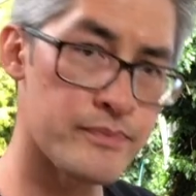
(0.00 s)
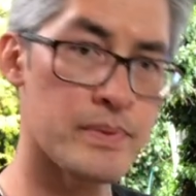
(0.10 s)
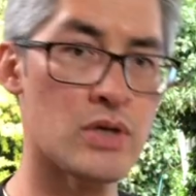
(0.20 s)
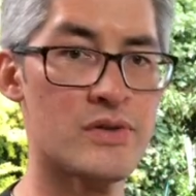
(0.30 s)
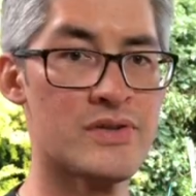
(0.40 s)

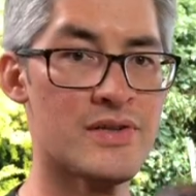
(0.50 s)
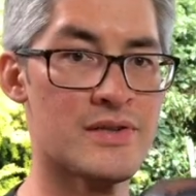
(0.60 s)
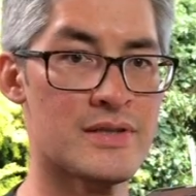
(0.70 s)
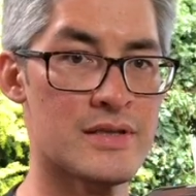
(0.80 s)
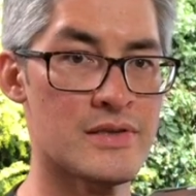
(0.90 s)
Because this
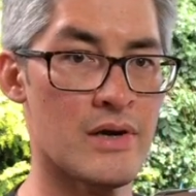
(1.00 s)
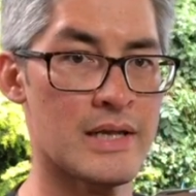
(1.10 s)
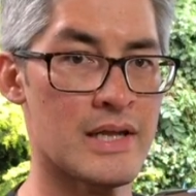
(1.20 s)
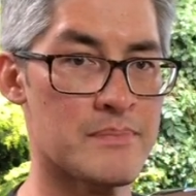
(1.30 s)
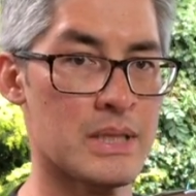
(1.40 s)

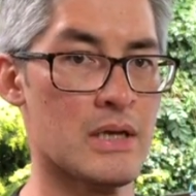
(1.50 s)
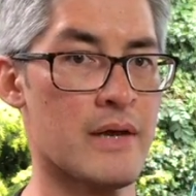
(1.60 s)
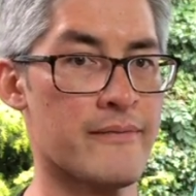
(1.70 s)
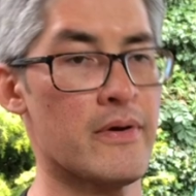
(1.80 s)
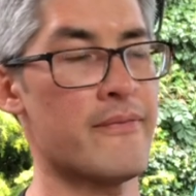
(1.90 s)
design has been
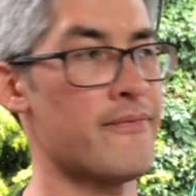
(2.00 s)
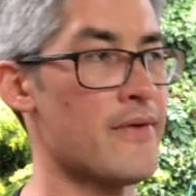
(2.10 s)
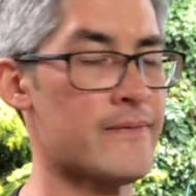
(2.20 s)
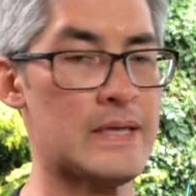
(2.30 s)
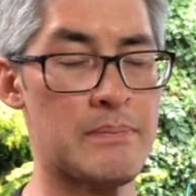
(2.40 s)
going for
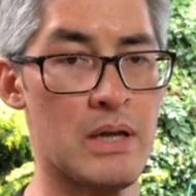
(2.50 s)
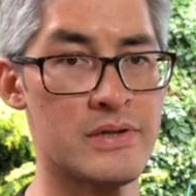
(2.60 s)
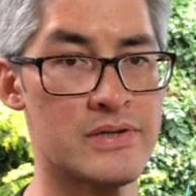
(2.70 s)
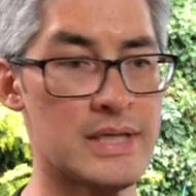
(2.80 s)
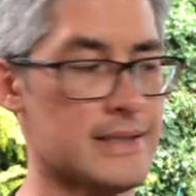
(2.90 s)
50
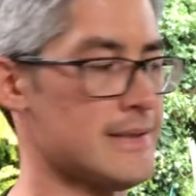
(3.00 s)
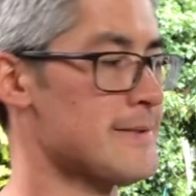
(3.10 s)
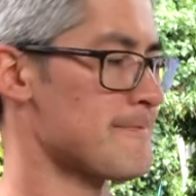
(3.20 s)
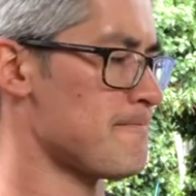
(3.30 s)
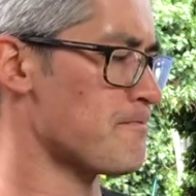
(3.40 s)
plus
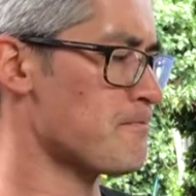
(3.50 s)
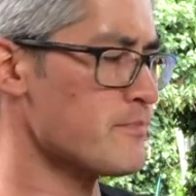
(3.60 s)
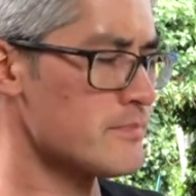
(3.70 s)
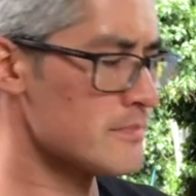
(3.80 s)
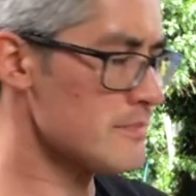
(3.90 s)
years,
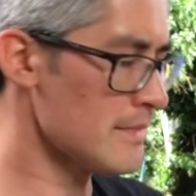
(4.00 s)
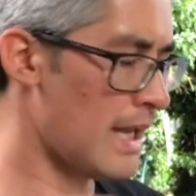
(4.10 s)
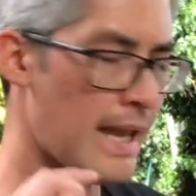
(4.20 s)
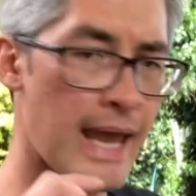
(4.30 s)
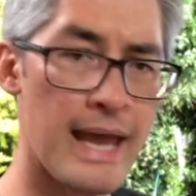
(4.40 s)

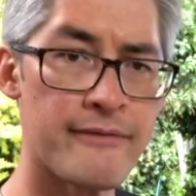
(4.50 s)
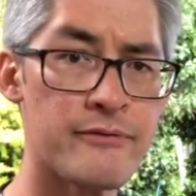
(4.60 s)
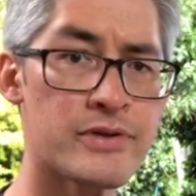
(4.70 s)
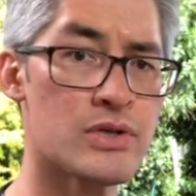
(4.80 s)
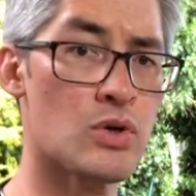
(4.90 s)

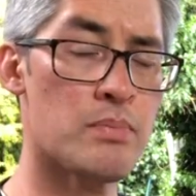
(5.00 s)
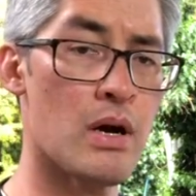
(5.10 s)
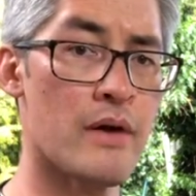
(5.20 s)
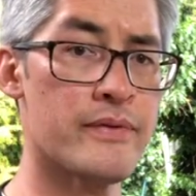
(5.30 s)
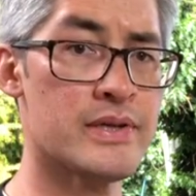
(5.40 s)
every single
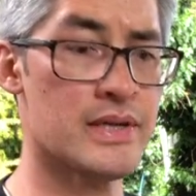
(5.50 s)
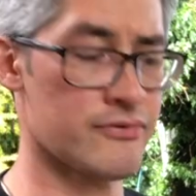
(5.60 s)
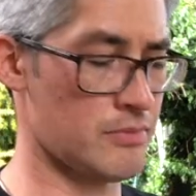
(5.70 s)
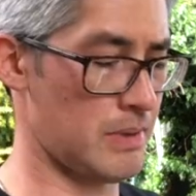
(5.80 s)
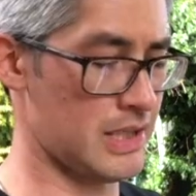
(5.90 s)
part of this
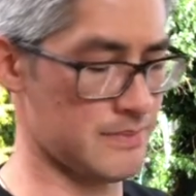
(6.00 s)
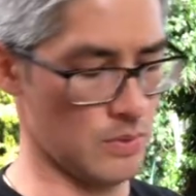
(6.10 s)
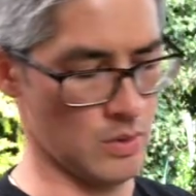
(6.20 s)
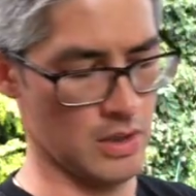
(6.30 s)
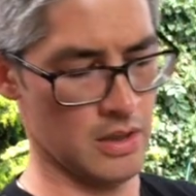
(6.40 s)
is
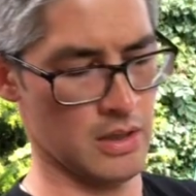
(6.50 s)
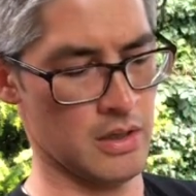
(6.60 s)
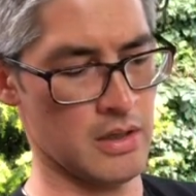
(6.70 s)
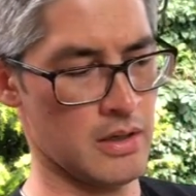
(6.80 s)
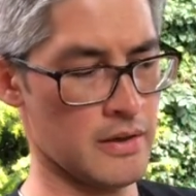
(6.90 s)
replaceable.
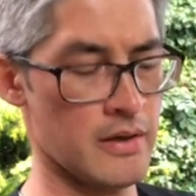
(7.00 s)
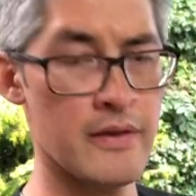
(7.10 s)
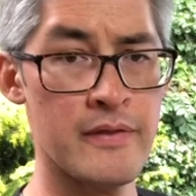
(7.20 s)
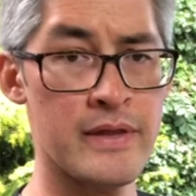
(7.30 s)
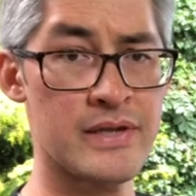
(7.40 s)

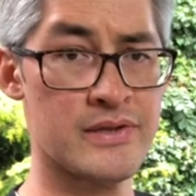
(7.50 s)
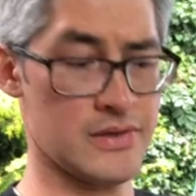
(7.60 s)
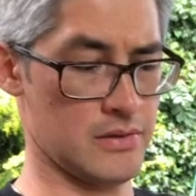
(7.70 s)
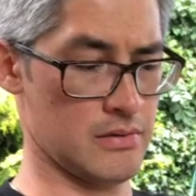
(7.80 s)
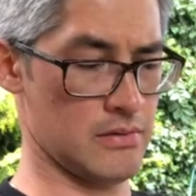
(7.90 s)

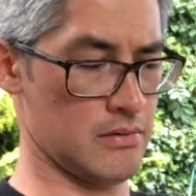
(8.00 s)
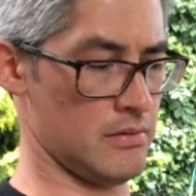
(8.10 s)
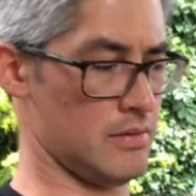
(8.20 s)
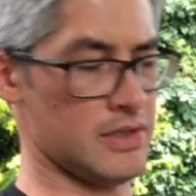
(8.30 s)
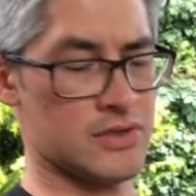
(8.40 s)
This
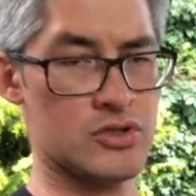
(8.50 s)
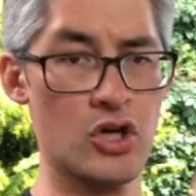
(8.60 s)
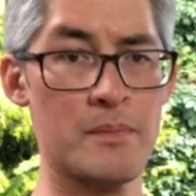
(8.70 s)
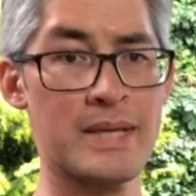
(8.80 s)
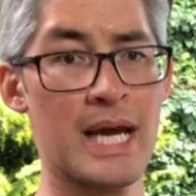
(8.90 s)

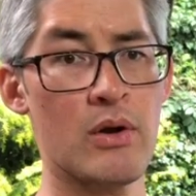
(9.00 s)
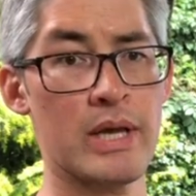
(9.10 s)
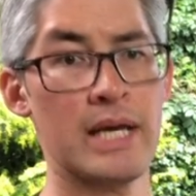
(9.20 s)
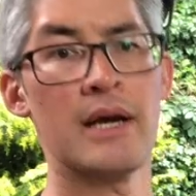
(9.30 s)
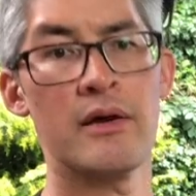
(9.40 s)
top
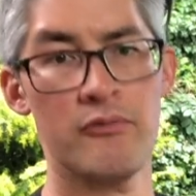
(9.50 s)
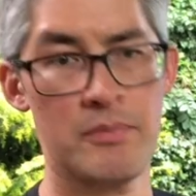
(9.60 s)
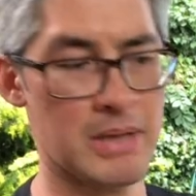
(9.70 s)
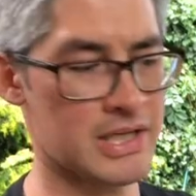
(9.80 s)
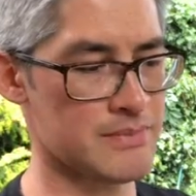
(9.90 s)
cowling,
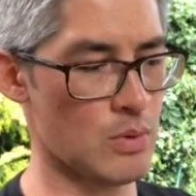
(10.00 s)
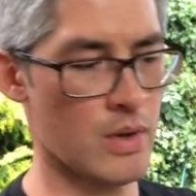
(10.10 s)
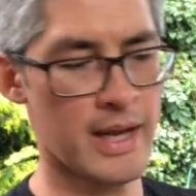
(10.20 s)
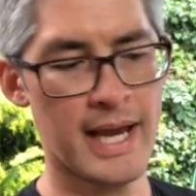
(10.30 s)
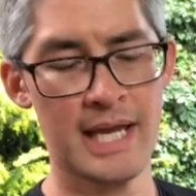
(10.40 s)
replaceable.
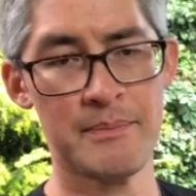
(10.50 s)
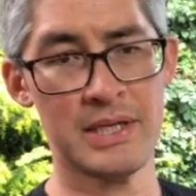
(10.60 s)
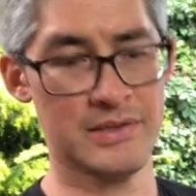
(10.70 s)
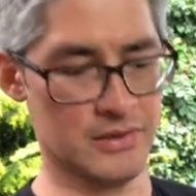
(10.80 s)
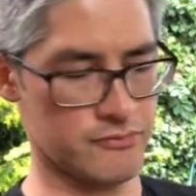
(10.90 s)
End
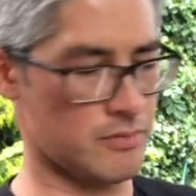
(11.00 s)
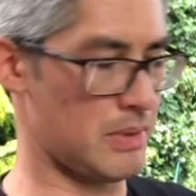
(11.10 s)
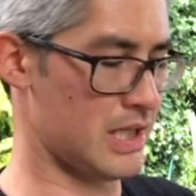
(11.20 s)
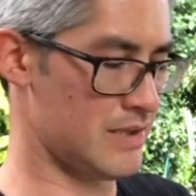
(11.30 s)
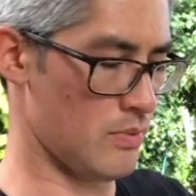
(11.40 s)
pieces,
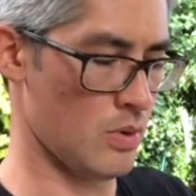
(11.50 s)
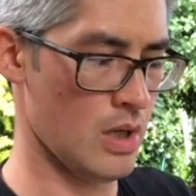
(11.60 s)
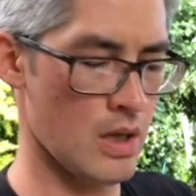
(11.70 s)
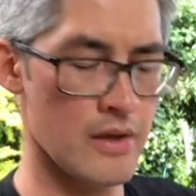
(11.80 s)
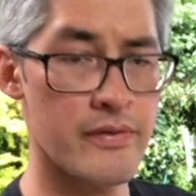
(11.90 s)
replaceable.
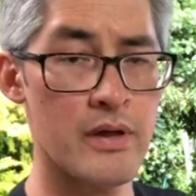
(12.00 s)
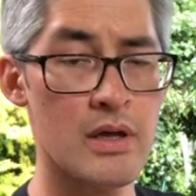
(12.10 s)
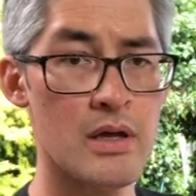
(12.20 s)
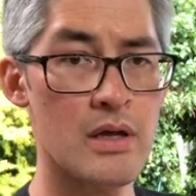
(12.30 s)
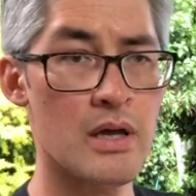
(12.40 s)

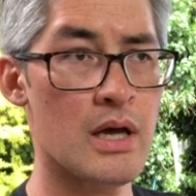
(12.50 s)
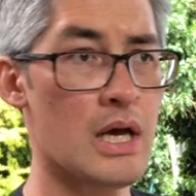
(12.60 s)
The